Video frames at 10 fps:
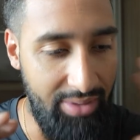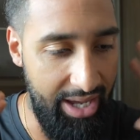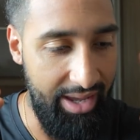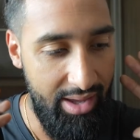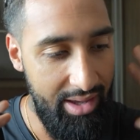
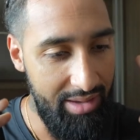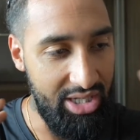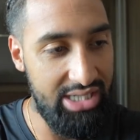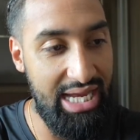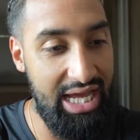But
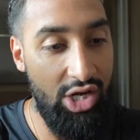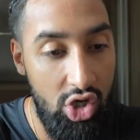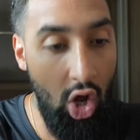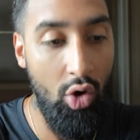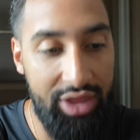because I
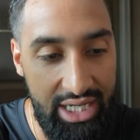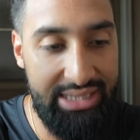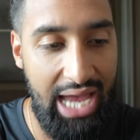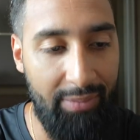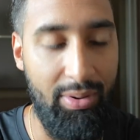didn't know the
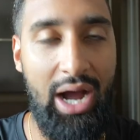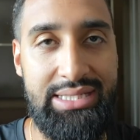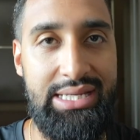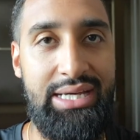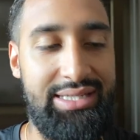exact
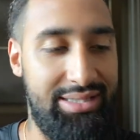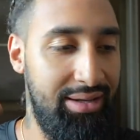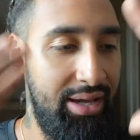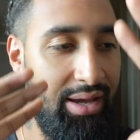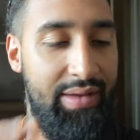process,
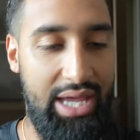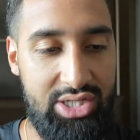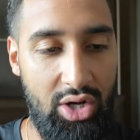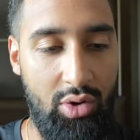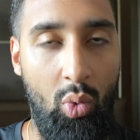it
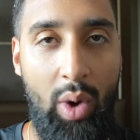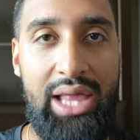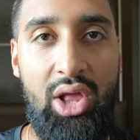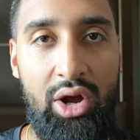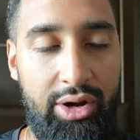took way
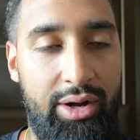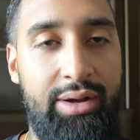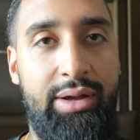longer.